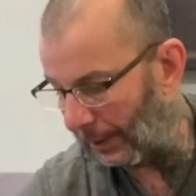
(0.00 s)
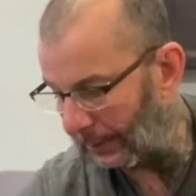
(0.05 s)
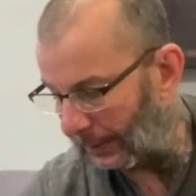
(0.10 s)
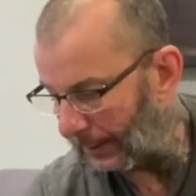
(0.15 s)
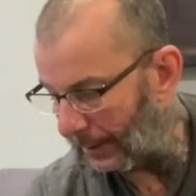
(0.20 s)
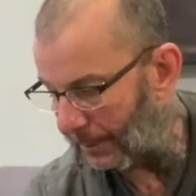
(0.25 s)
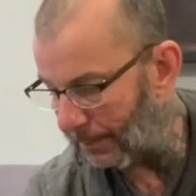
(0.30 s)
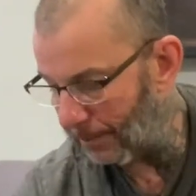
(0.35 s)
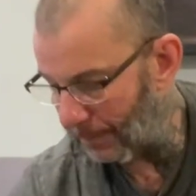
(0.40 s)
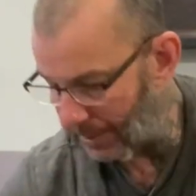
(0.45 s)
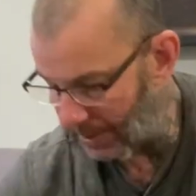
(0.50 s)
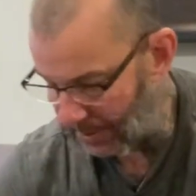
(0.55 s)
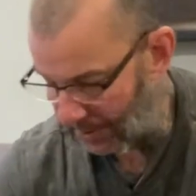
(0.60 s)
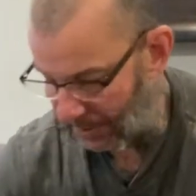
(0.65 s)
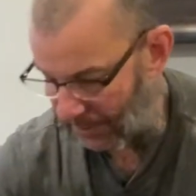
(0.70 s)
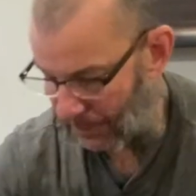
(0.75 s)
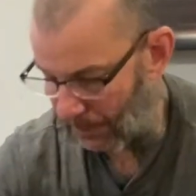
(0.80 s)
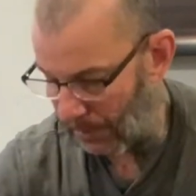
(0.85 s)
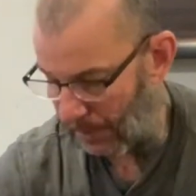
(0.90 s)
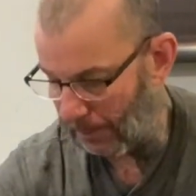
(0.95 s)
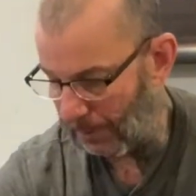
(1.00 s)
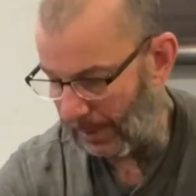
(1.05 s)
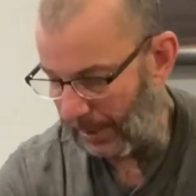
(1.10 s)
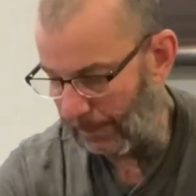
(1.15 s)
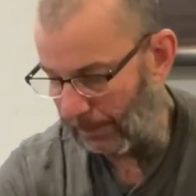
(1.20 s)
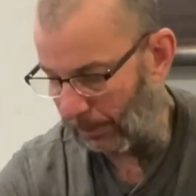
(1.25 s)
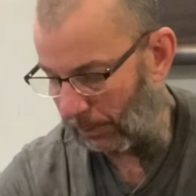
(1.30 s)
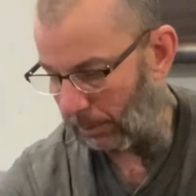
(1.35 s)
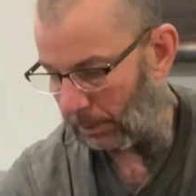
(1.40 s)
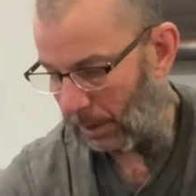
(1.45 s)
that this is what
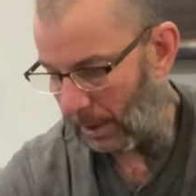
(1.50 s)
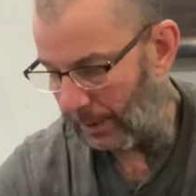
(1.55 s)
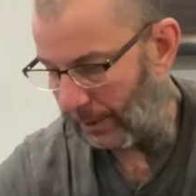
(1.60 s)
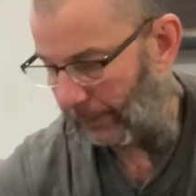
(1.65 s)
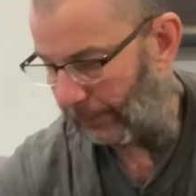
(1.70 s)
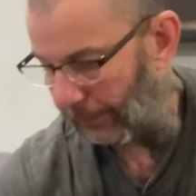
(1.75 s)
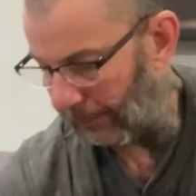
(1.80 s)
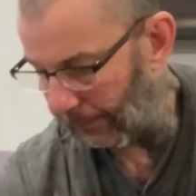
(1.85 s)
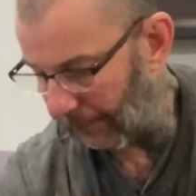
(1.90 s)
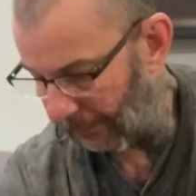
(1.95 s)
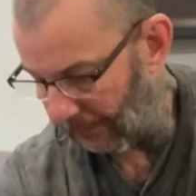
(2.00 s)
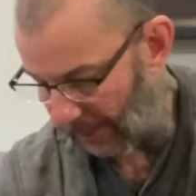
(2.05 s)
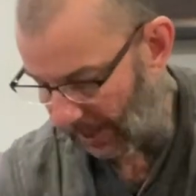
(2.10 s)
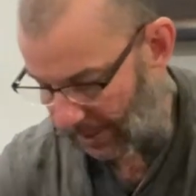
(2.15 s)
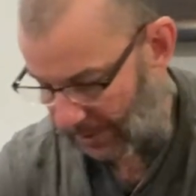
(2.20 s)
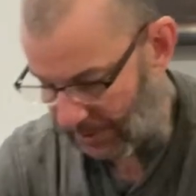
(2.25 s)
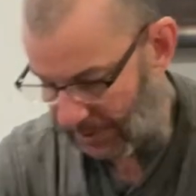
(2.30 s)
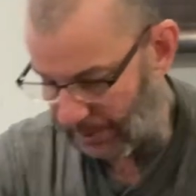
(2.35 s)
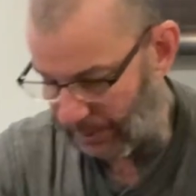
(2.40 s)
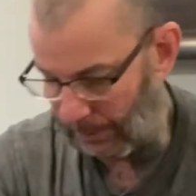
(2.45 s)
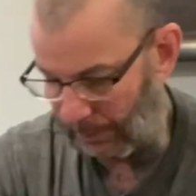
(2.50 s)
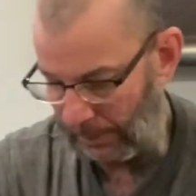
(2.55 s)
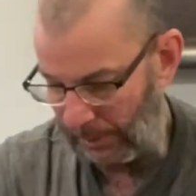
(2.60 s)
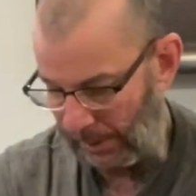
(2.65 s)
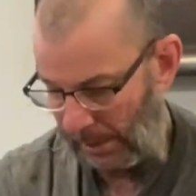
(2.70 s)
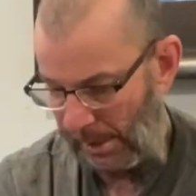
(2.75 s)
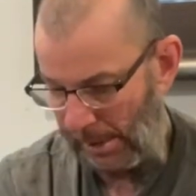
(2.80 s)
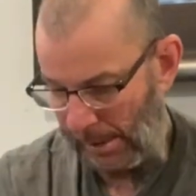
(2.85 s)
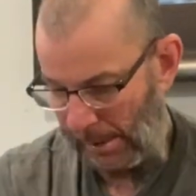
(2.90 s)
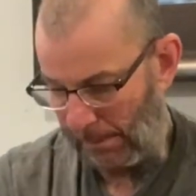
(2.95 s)
people like for fashion,
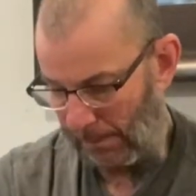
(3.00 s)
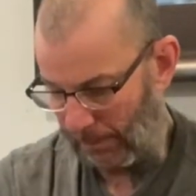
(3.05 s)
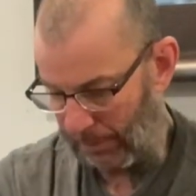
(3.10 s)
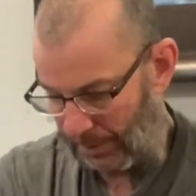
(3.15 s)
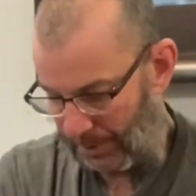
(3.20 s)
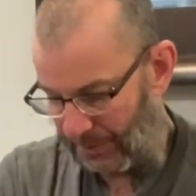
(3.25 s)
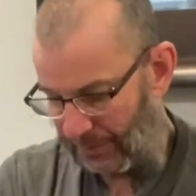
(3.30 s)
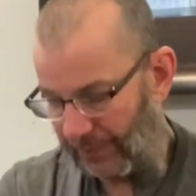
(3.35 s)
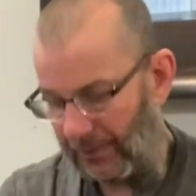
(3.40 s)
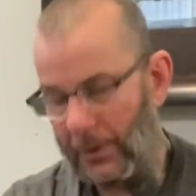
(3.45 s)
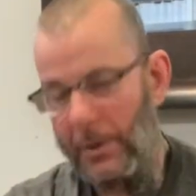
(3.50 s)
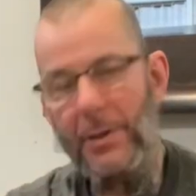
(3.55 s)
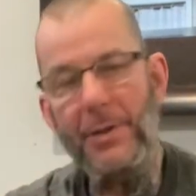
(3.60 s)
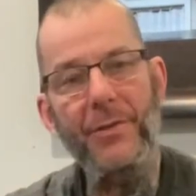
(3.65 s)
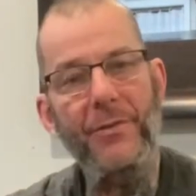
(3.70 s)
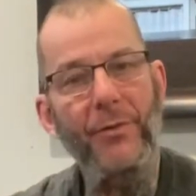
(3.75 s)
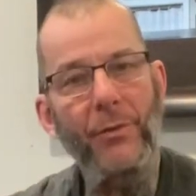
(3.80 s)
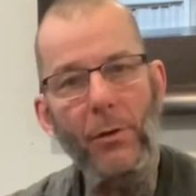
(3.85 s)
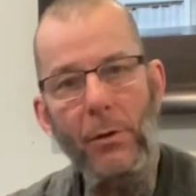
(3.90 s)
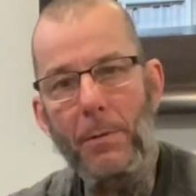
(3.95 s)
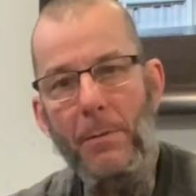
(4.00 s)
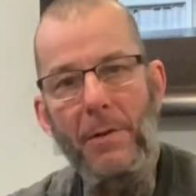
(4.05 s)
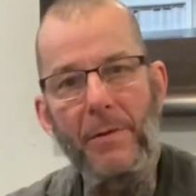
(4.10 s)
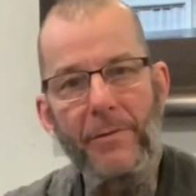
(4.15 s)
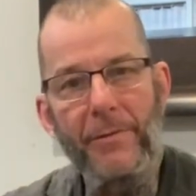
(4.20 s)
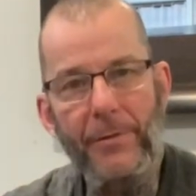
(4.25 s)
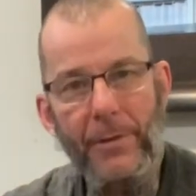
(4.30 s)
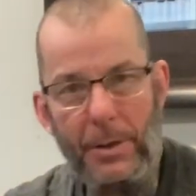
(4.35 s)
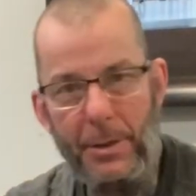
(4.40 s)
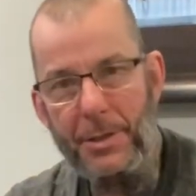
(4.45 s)
but as far as form and
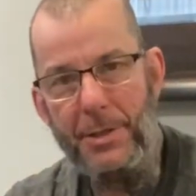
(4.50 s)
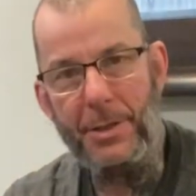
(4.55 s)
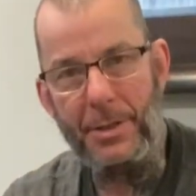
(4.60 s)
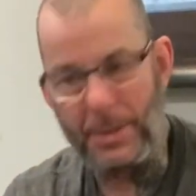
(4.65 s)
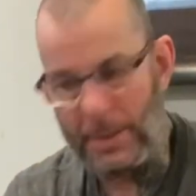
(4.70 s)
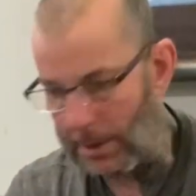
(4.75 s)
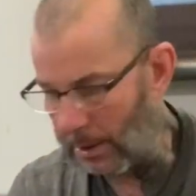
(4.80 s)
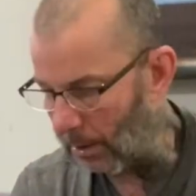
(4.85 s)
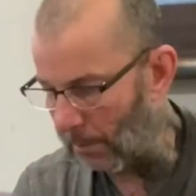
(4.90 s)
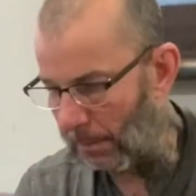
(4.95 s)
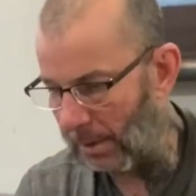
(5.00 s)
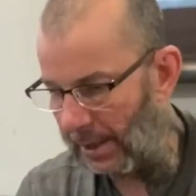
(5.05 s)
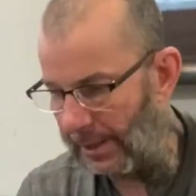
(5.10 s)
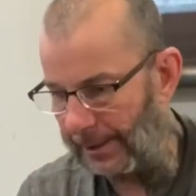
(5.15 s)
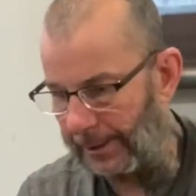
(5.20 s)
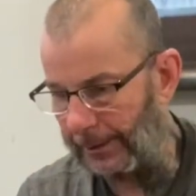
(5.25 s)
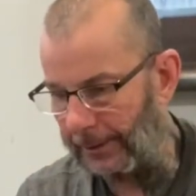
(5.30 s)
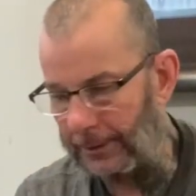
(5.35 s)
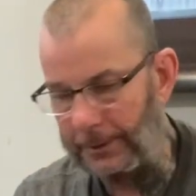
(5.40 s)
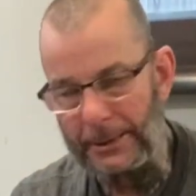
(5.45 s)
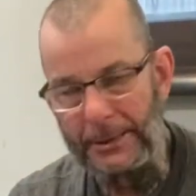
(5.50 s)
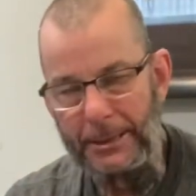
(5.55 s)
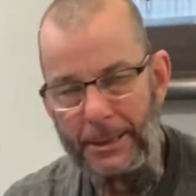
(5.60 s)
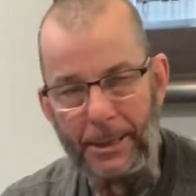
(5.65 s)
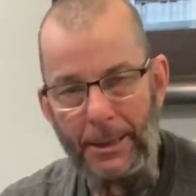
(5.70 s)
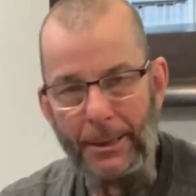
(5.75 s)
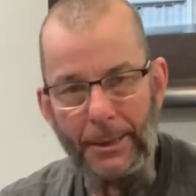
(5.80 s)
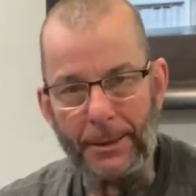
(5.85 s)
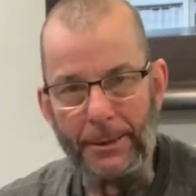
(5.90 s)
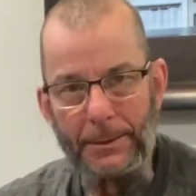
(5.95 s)
function and a biker,
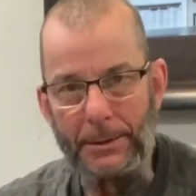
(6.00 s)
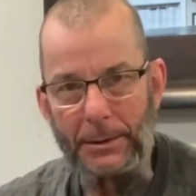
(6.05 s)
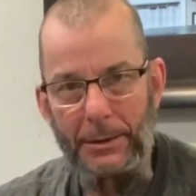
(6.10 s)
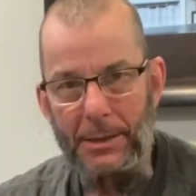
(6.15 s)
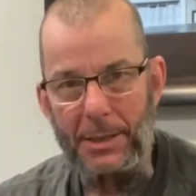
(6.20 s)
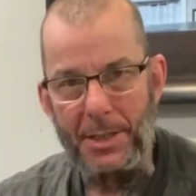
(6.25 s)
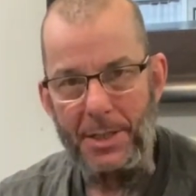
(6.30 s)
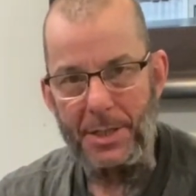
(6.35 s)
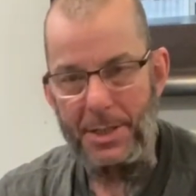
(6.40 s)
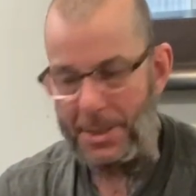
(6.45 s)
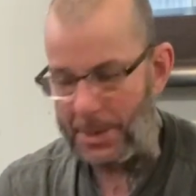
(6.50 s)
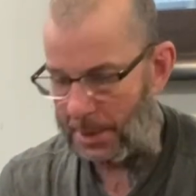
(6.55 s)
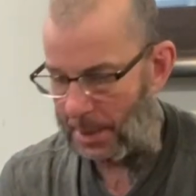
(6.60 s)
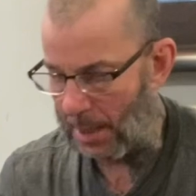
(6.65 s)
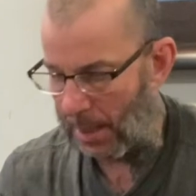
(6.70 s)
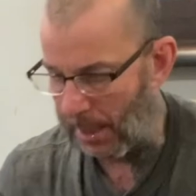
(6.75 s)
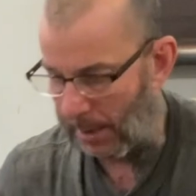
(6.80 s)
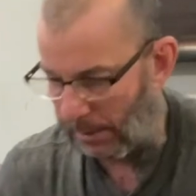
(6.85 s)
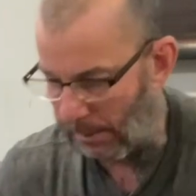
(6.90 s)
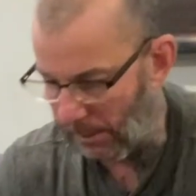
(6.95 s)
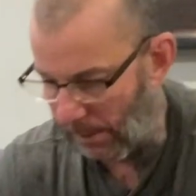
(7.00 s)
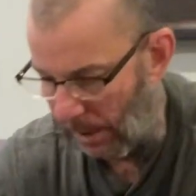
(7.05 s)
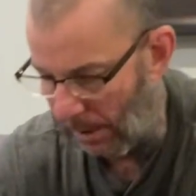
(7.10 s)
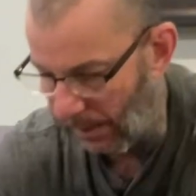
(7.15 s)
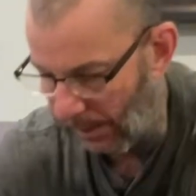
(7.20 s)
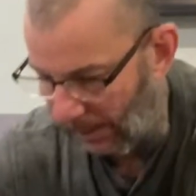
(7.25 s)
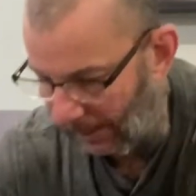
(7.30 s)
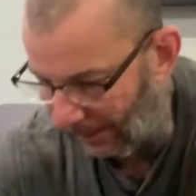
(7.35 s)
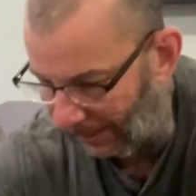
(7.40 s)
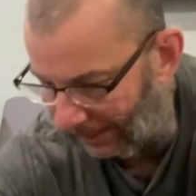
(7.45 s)
it's not
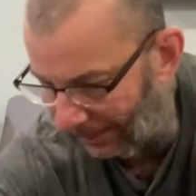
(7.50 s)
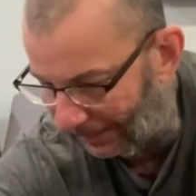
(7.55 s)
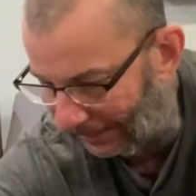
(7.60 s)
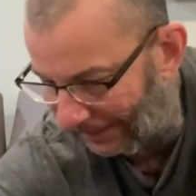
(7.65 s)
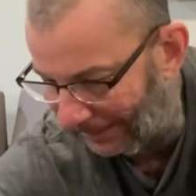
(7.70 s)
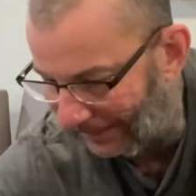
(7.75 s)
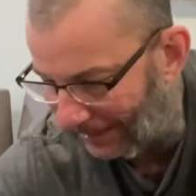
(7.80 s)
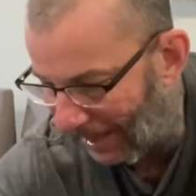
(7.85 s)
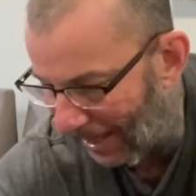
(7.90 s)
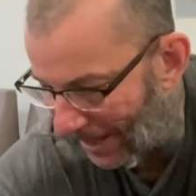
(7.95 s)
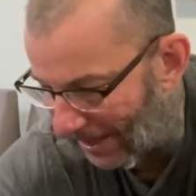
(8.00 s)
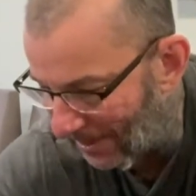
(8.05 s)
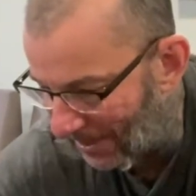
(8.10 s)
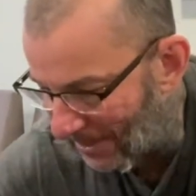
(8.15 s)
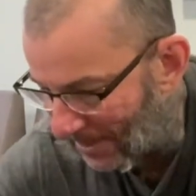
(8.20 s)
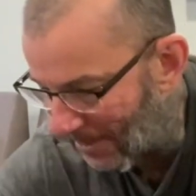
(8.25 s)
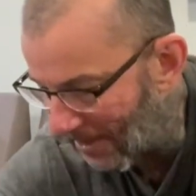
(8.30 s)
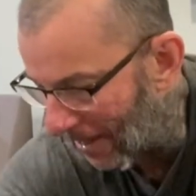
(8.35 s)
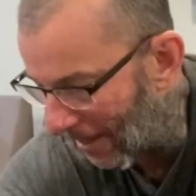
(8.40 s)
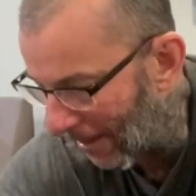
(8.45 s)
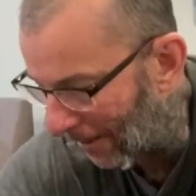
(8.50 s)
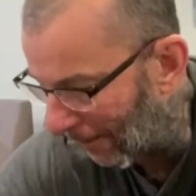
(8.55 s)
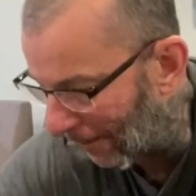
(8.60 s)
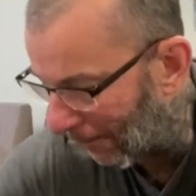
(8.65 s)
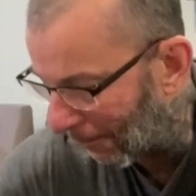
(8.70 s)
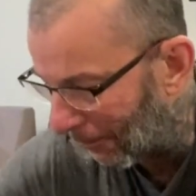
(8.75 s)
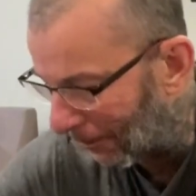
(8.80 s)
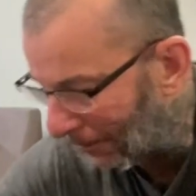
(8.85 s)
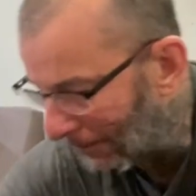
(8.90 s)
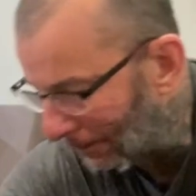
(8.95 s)
that
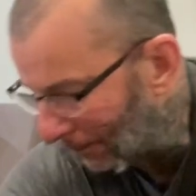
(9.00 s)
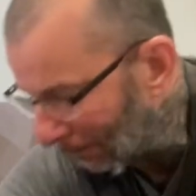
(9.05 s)
desirable.